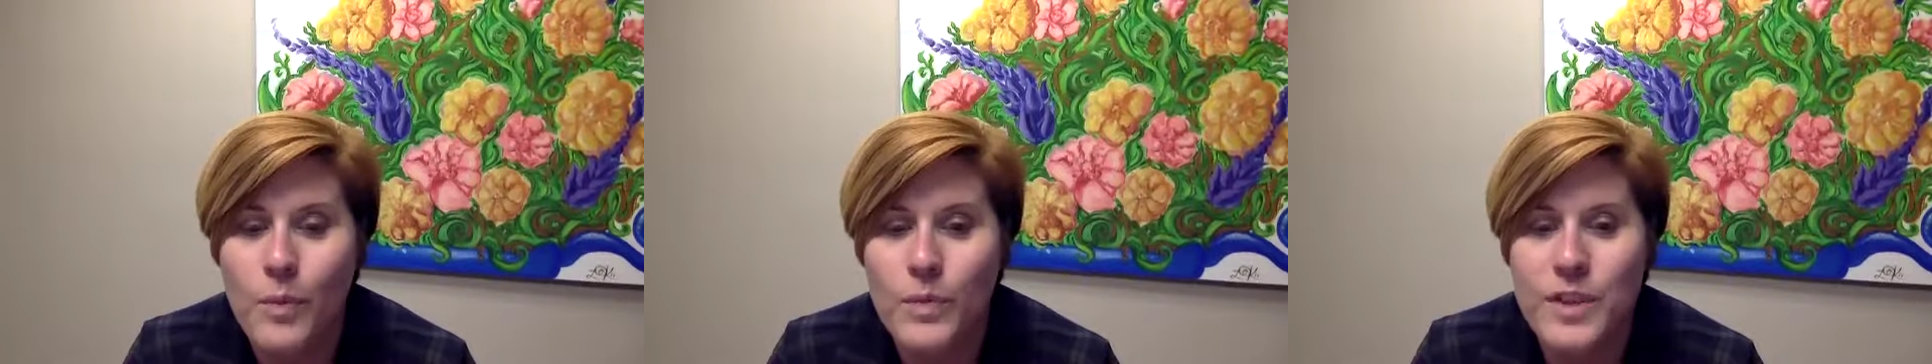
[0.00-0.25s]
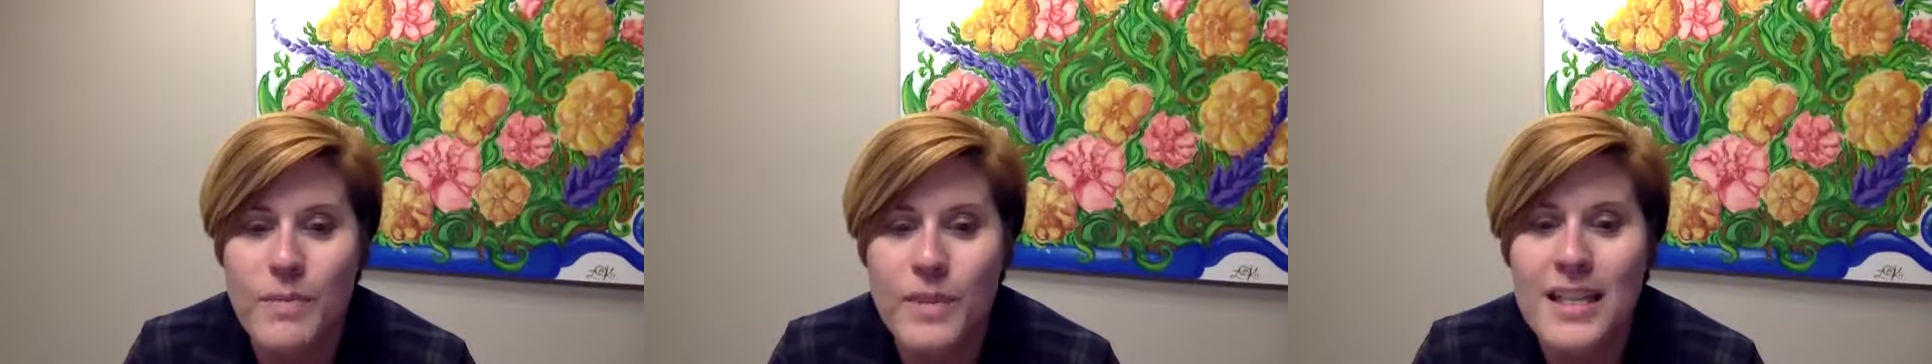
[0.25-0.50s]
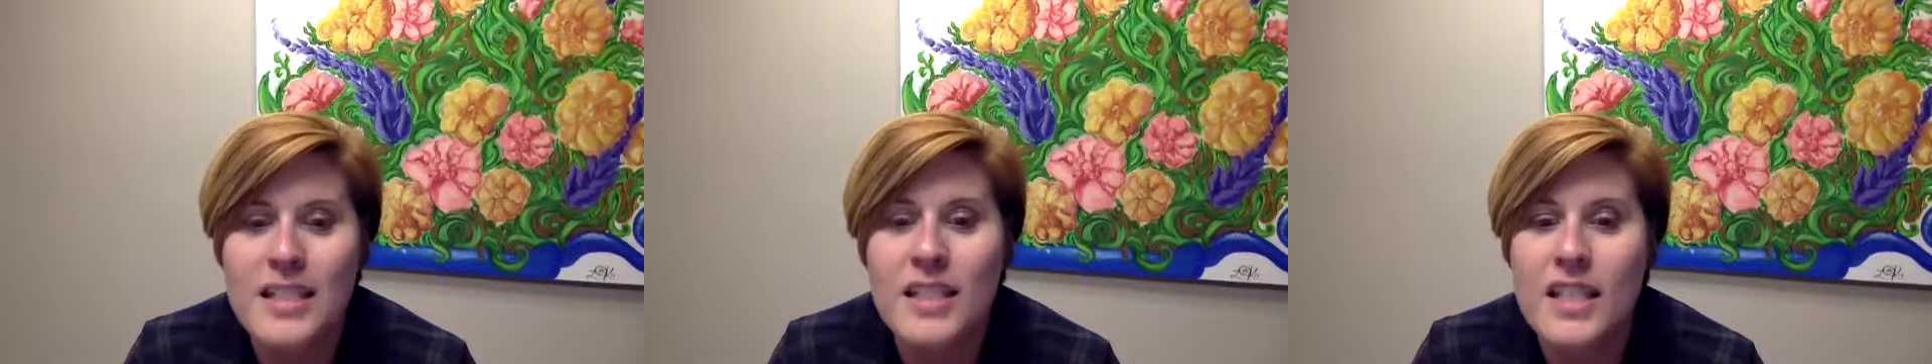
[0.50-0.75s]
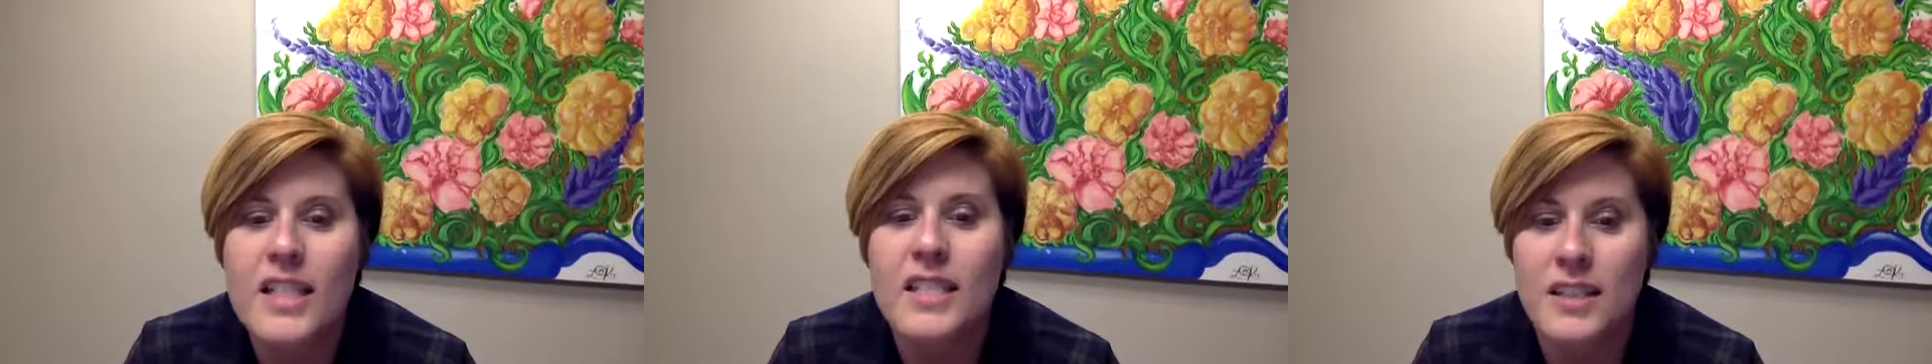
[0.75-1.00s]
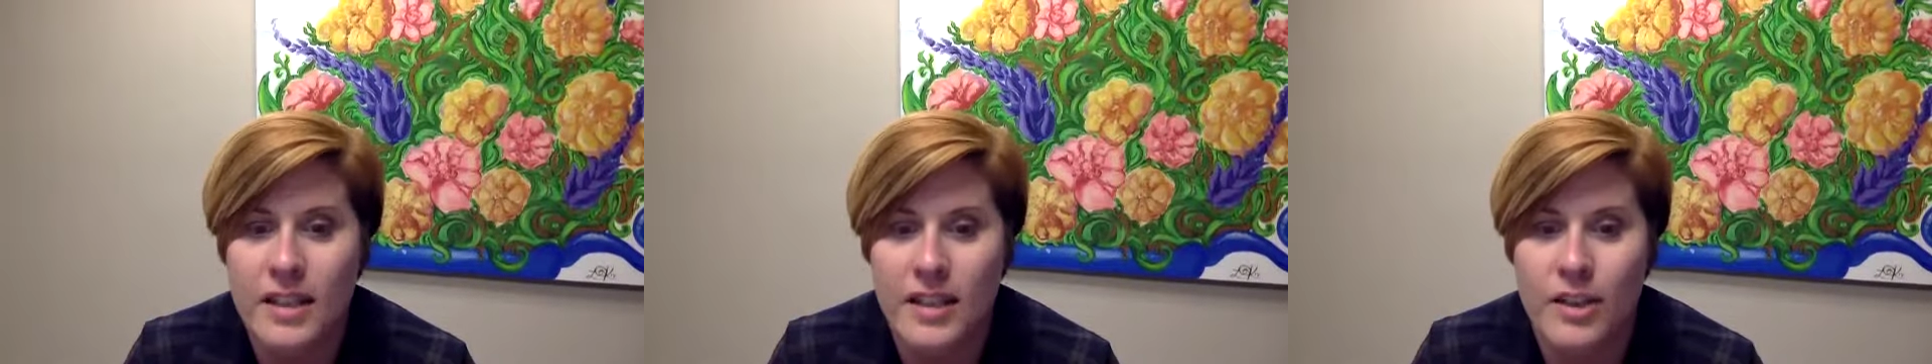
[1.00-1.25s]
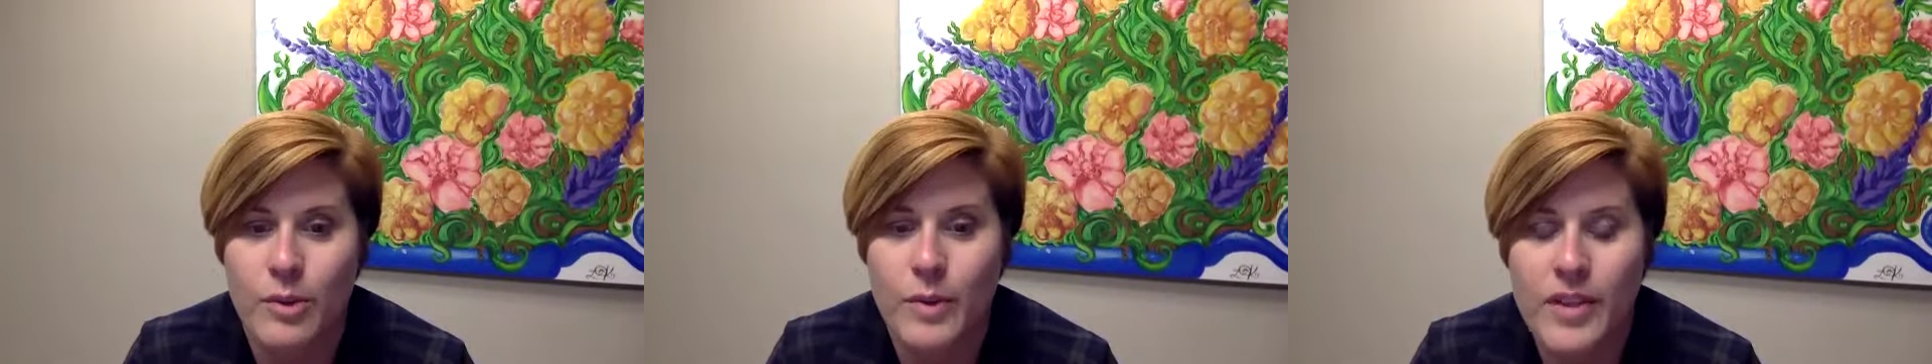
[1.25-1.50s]
some things to
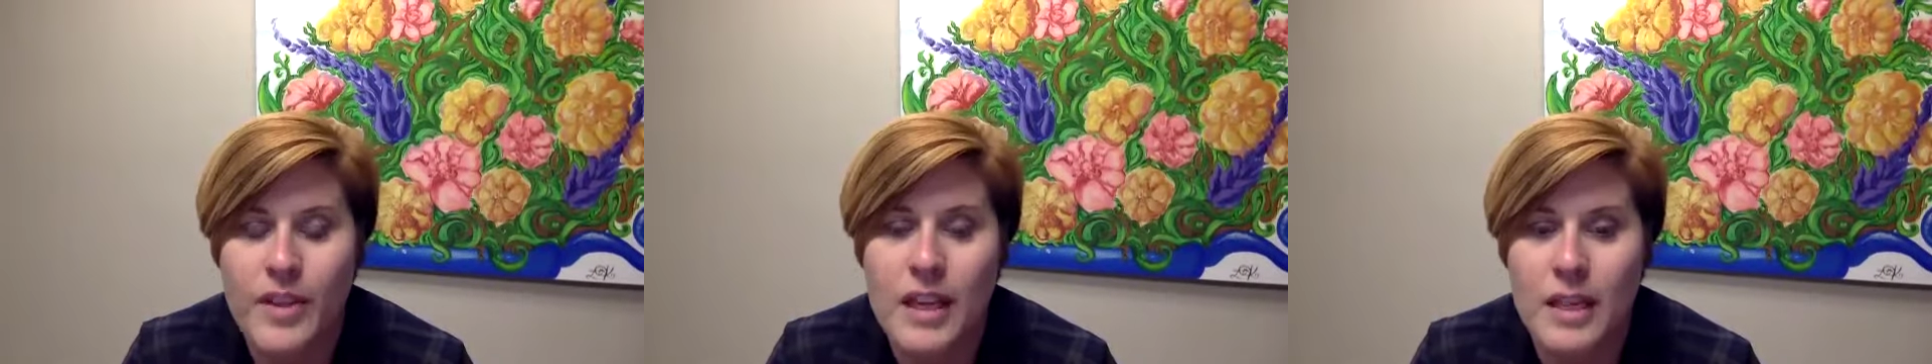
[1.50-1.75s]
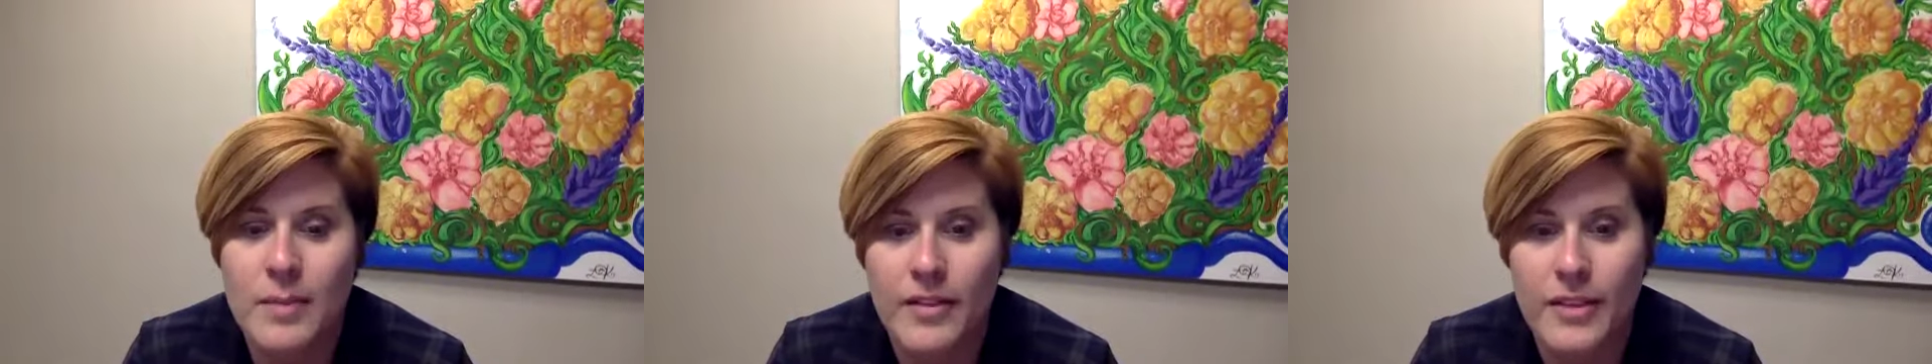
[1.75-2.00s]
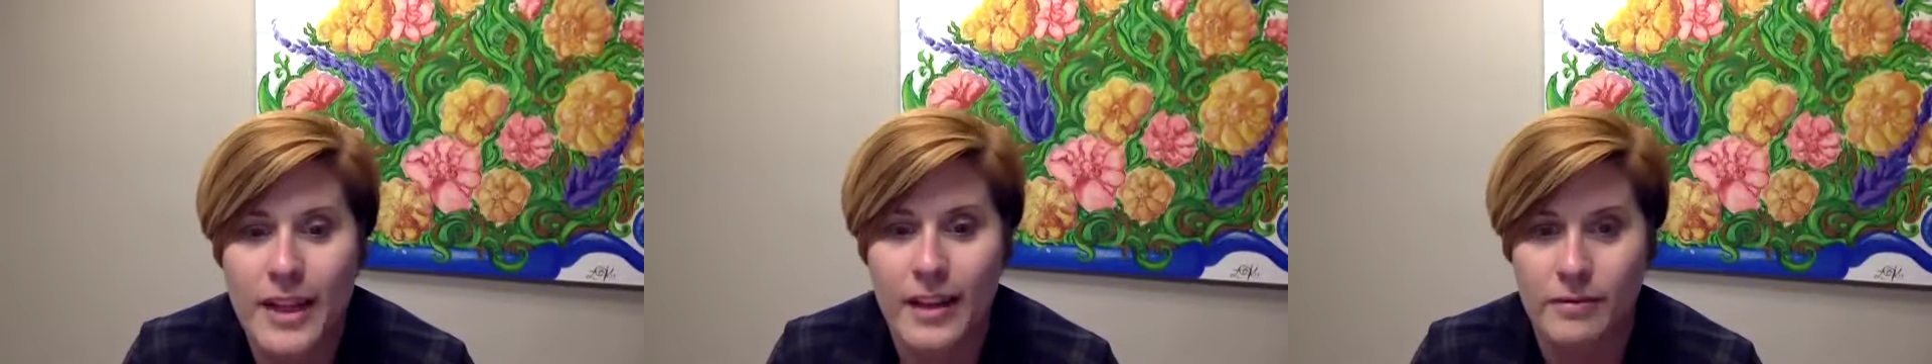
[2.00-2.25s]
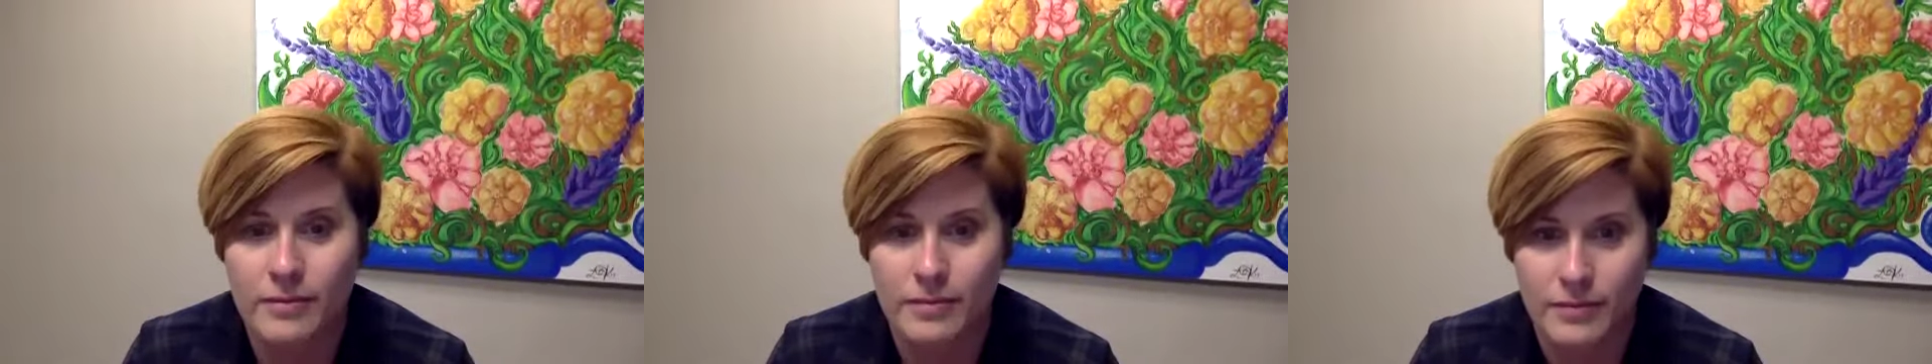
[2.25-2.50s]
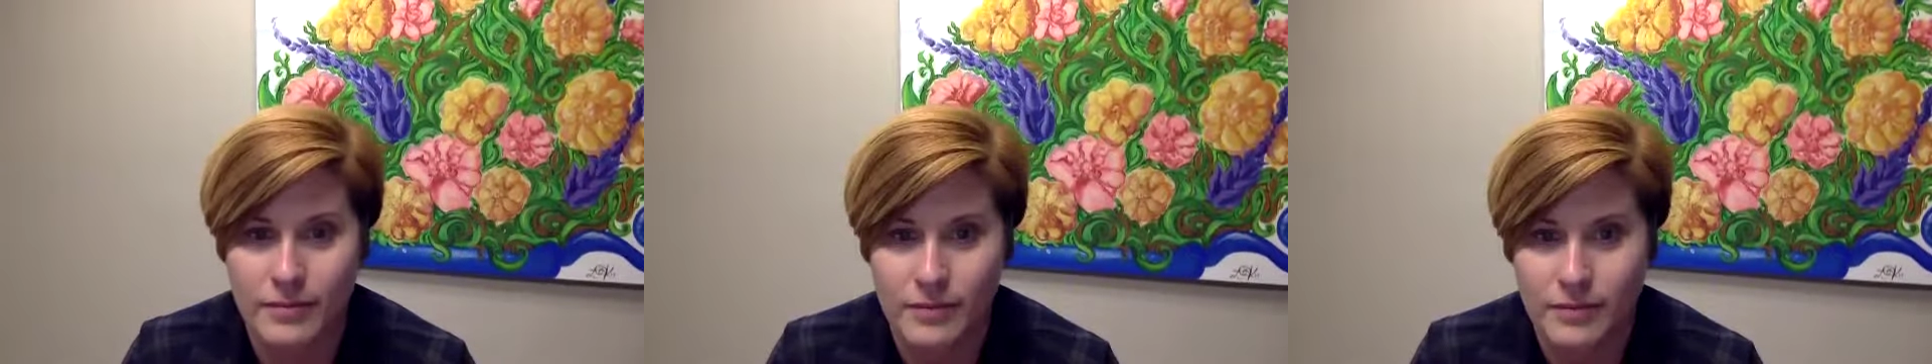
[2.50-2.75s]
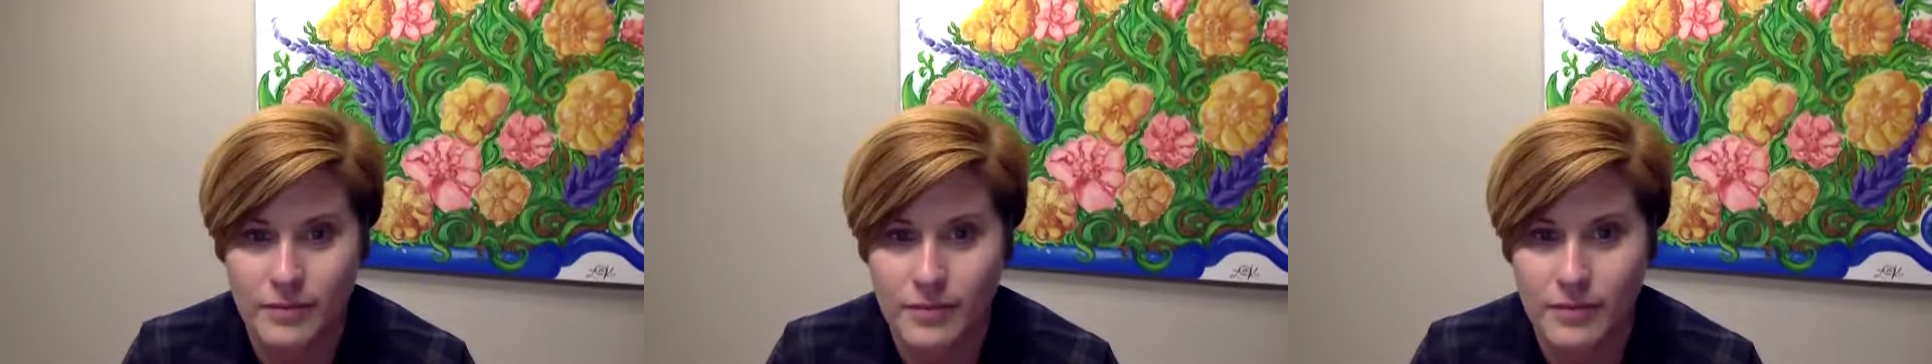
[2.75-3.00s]
consider when thinking about
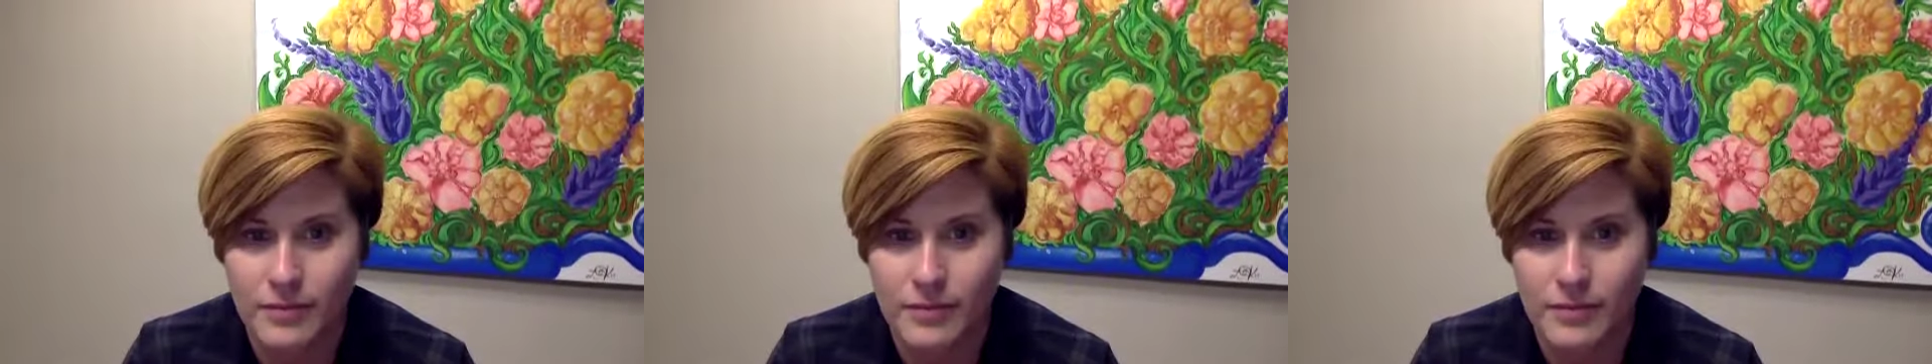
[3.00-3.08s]
that?